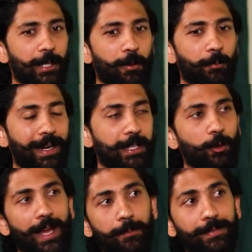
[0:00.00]
They were bred
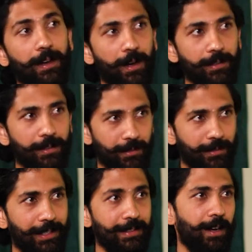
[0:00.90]
to help the hunter
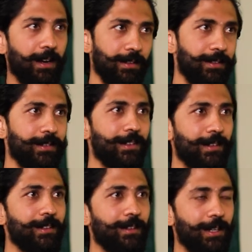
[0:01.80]
in the hunt.
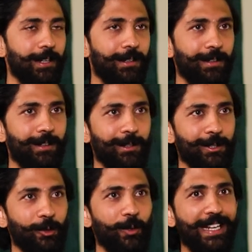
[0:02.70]
Right?
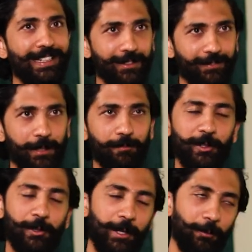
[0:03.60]
So each of them,
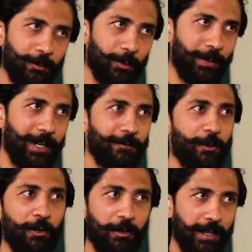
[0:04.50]
retrievers were bred for
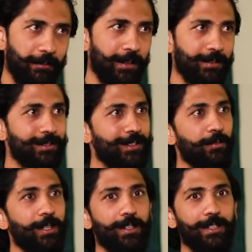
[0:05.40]
retrieving.
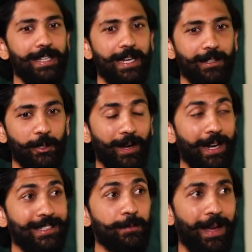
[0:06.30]
Similar to that, you
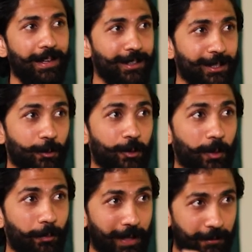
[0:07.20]
had spaniels, which
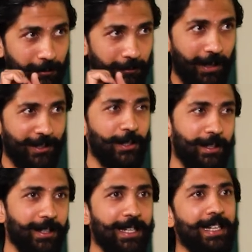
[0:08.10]
were bred for flushing.